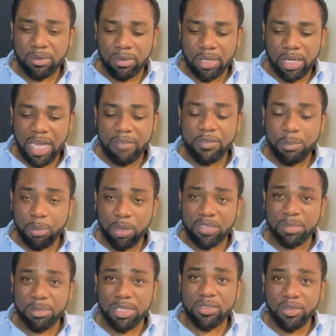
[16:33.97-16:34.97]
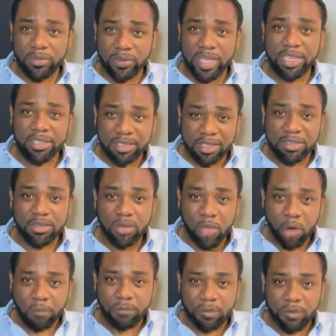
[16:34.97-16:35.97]
have the possibility
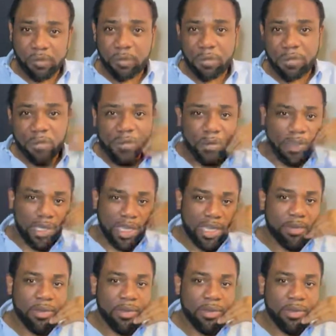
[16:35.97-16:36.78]
of getting this offer.